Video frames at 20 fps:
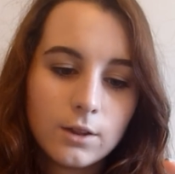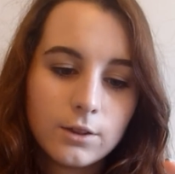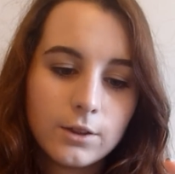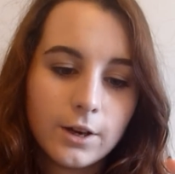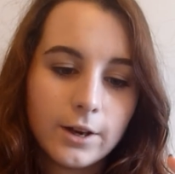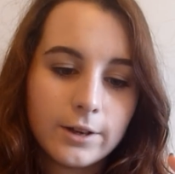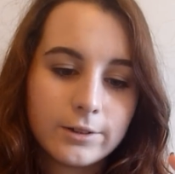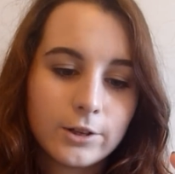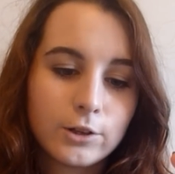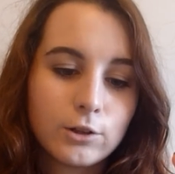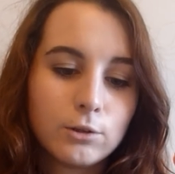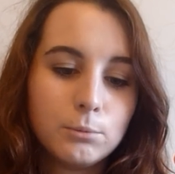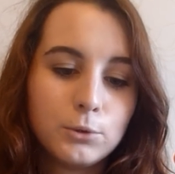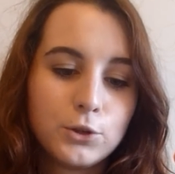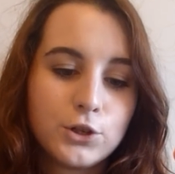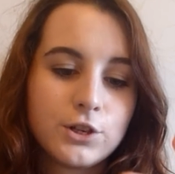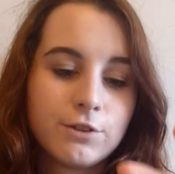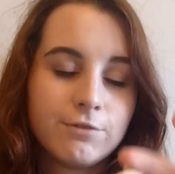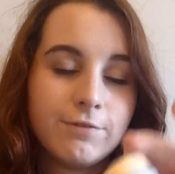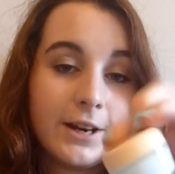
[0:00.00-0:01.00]
the Total
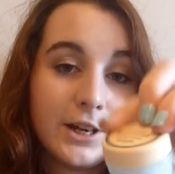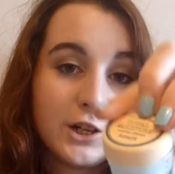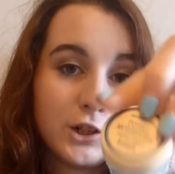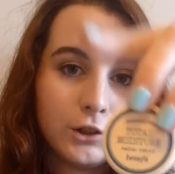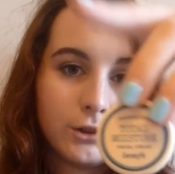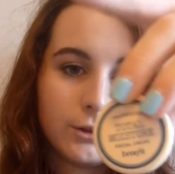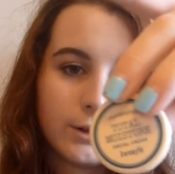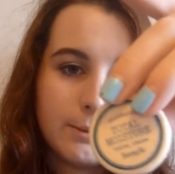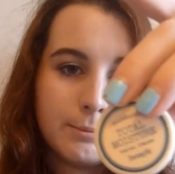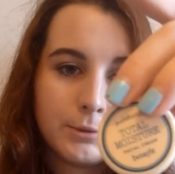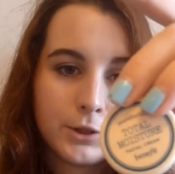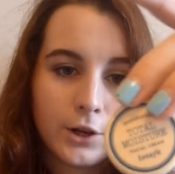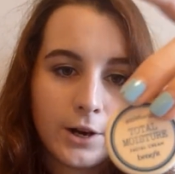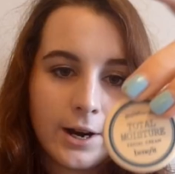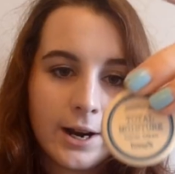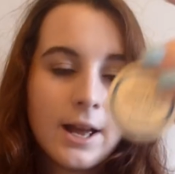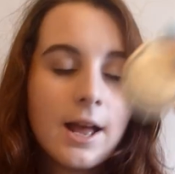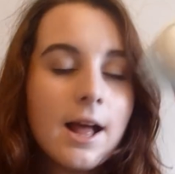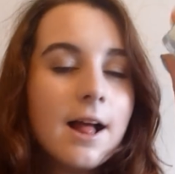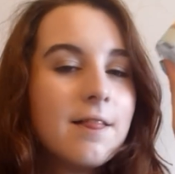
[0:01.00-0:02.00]
Moisture Facial Cream,
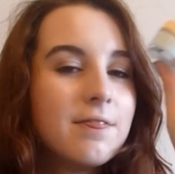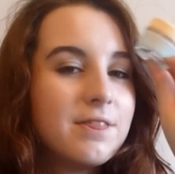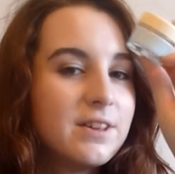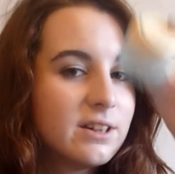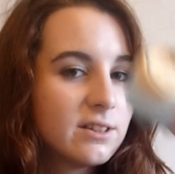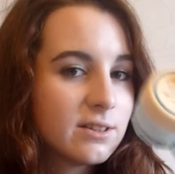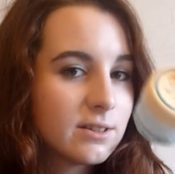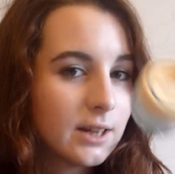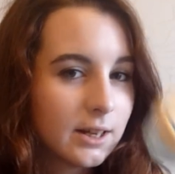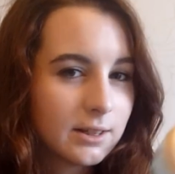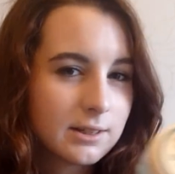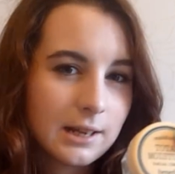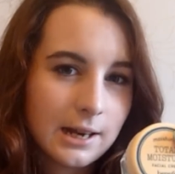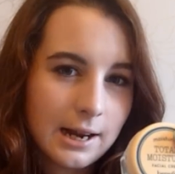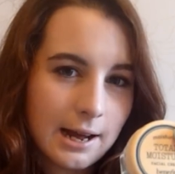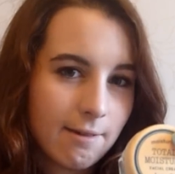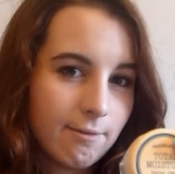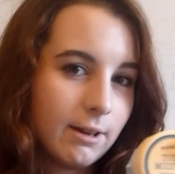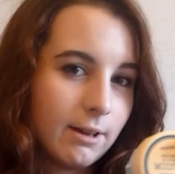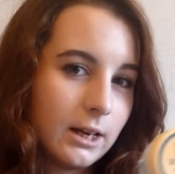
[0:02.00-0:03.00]
sorry. This doesn't
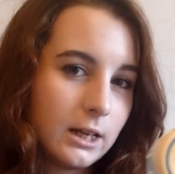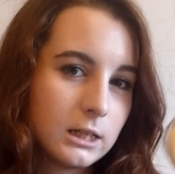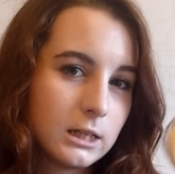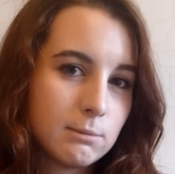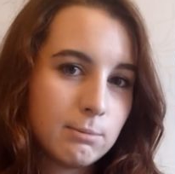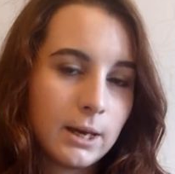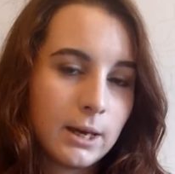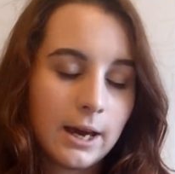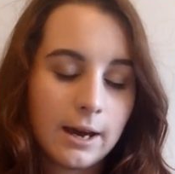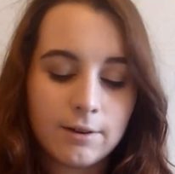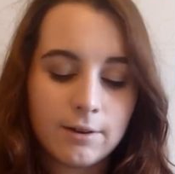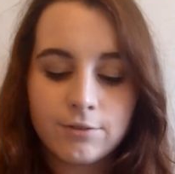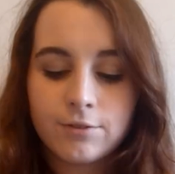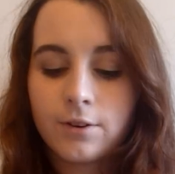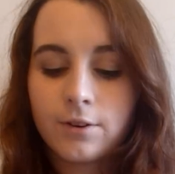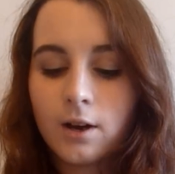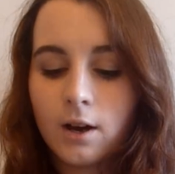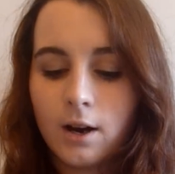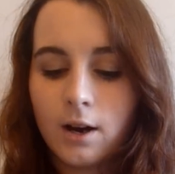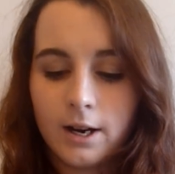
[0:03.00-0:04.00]
have any
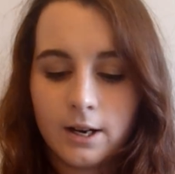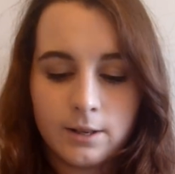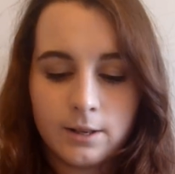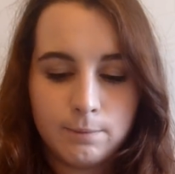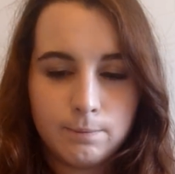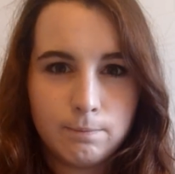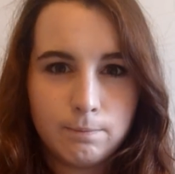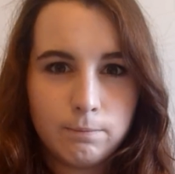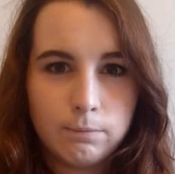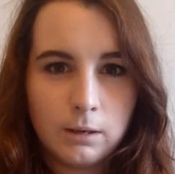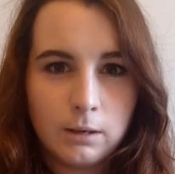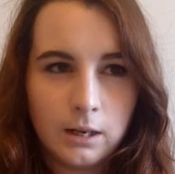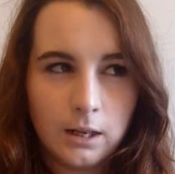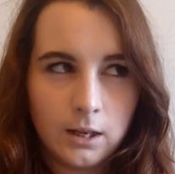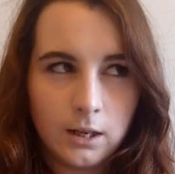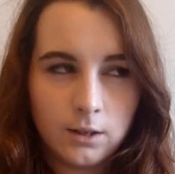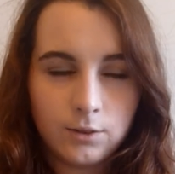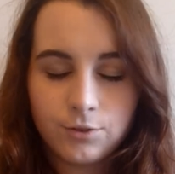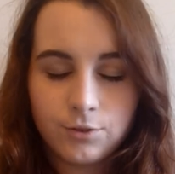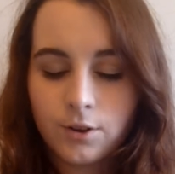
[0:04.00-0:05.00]
SPF, I
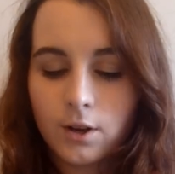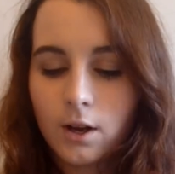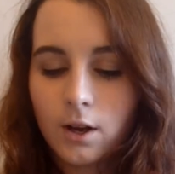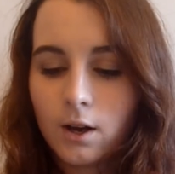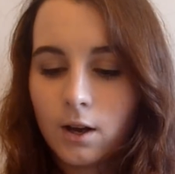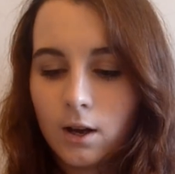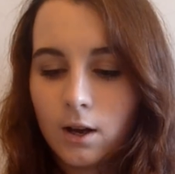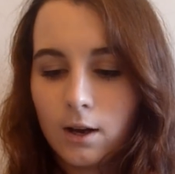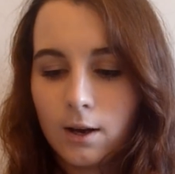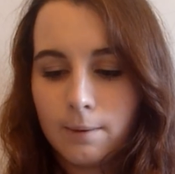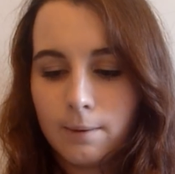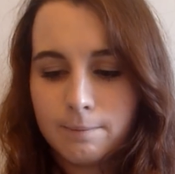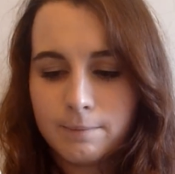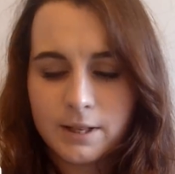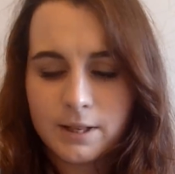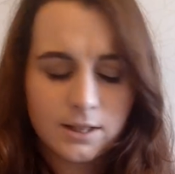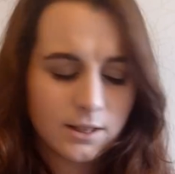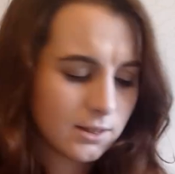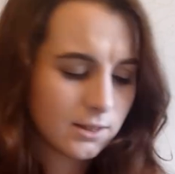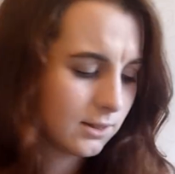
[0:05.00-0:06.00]
believe.
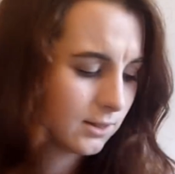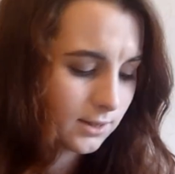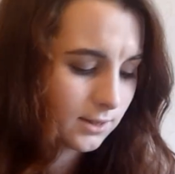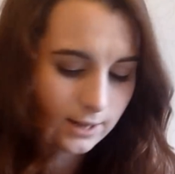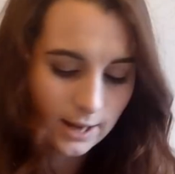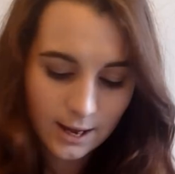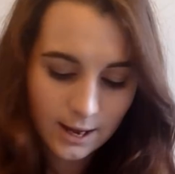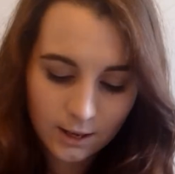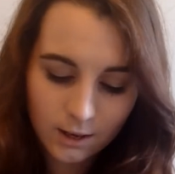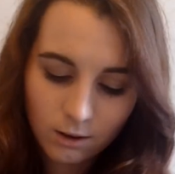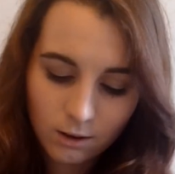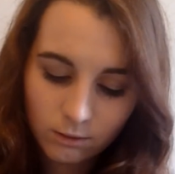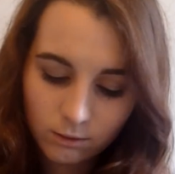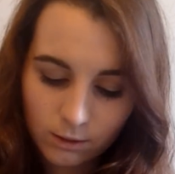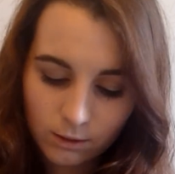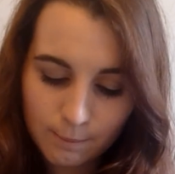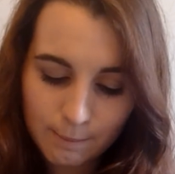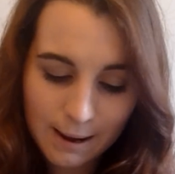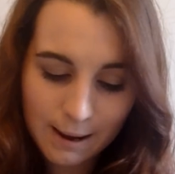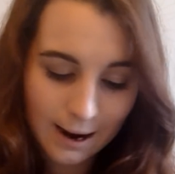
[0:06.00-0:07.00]
It doesn't say on
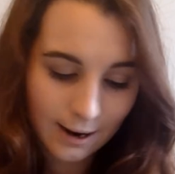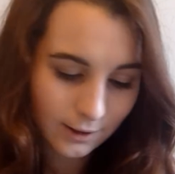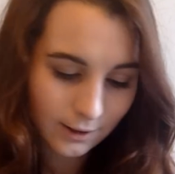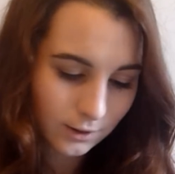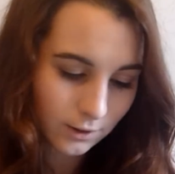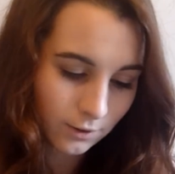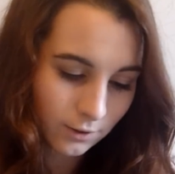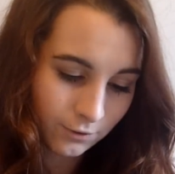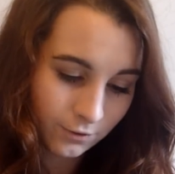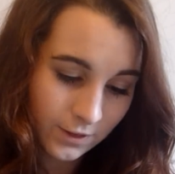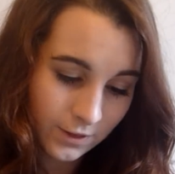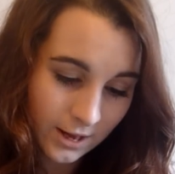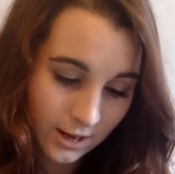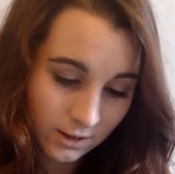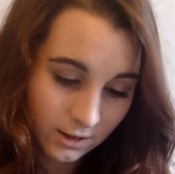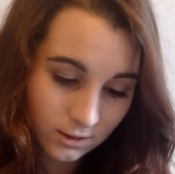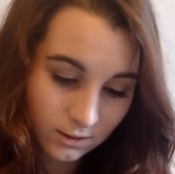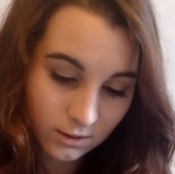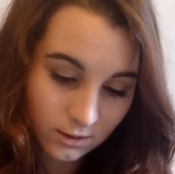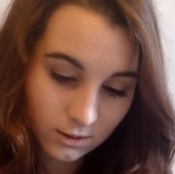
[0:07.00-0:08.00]
the back of
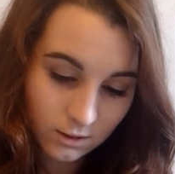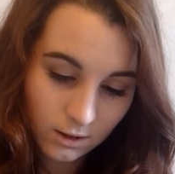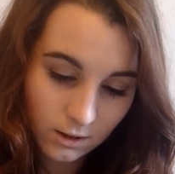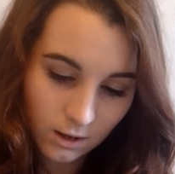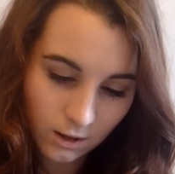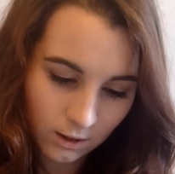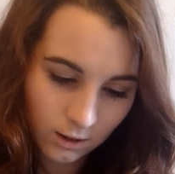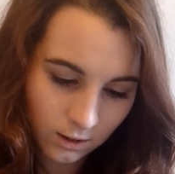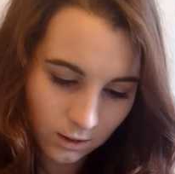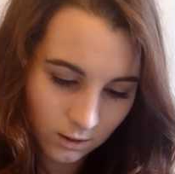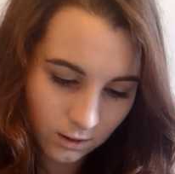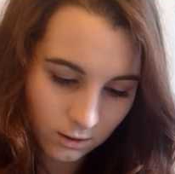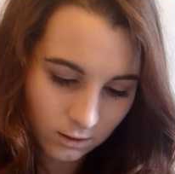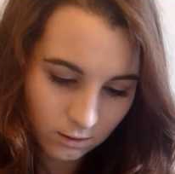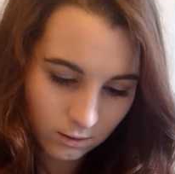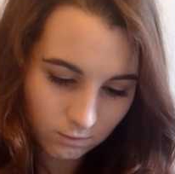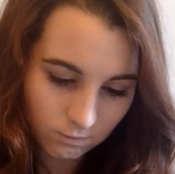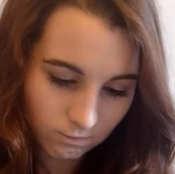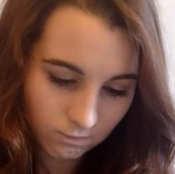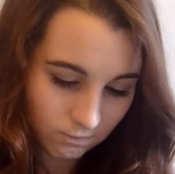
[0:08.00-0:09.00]
this.
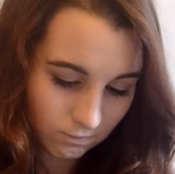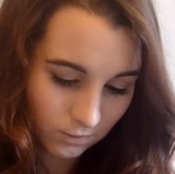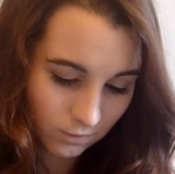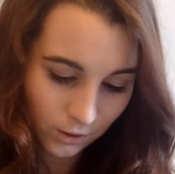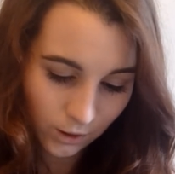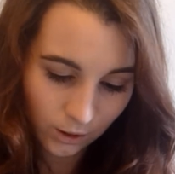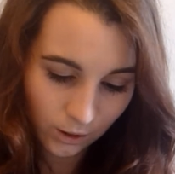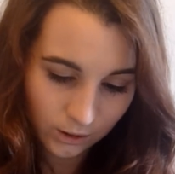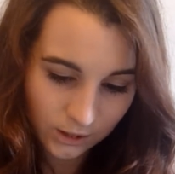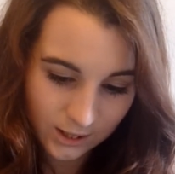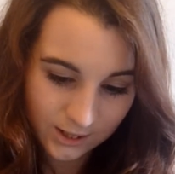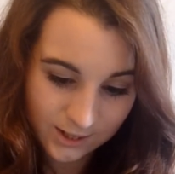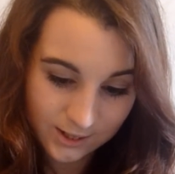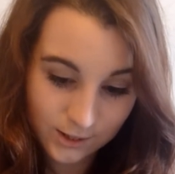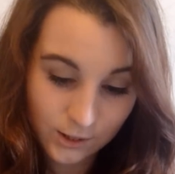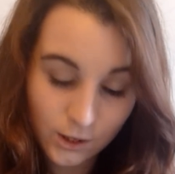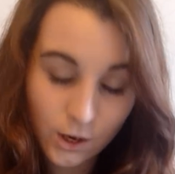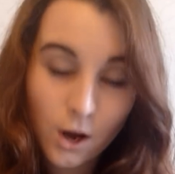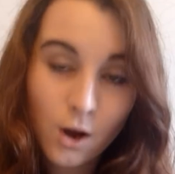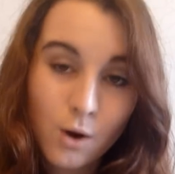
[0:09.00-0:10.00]
No, it
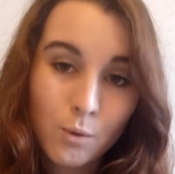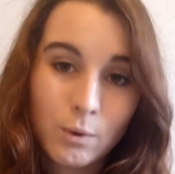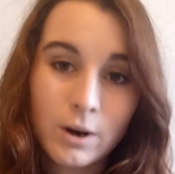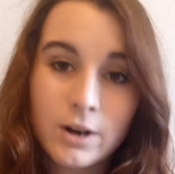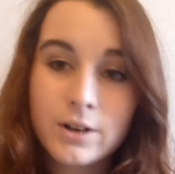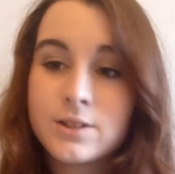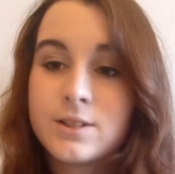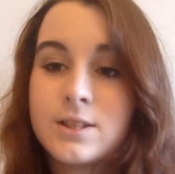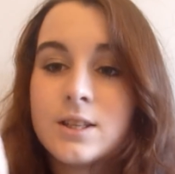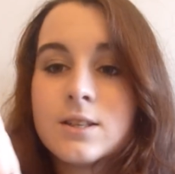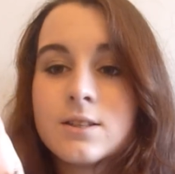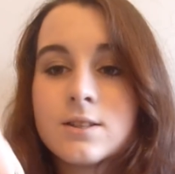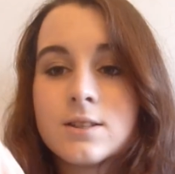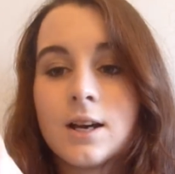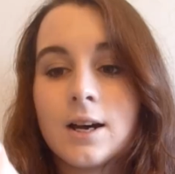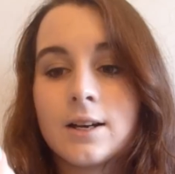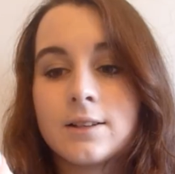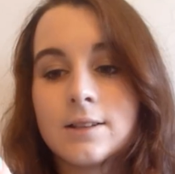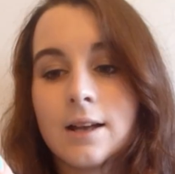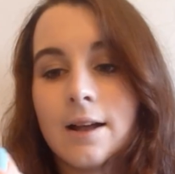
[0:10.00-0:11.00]
doesn't. Whereas this
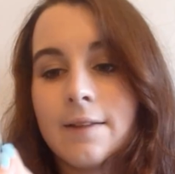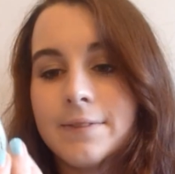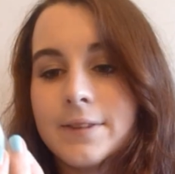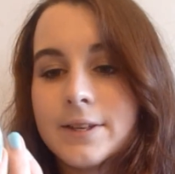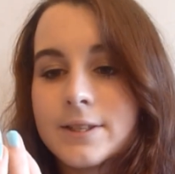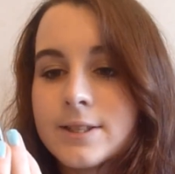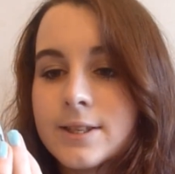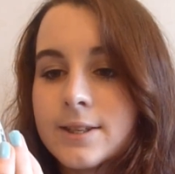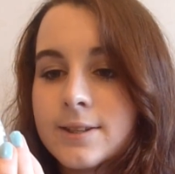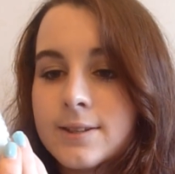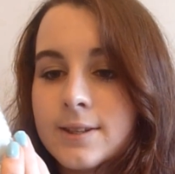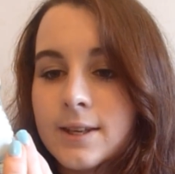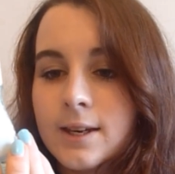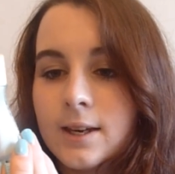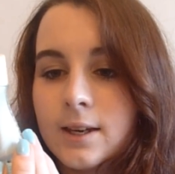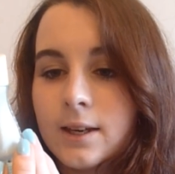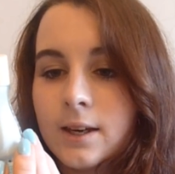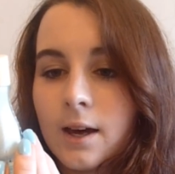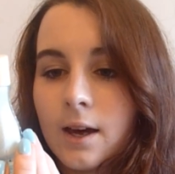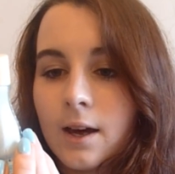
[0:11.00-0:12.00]
does, and this is
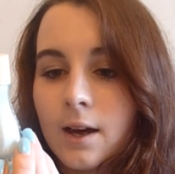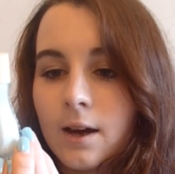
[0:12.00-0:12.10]
the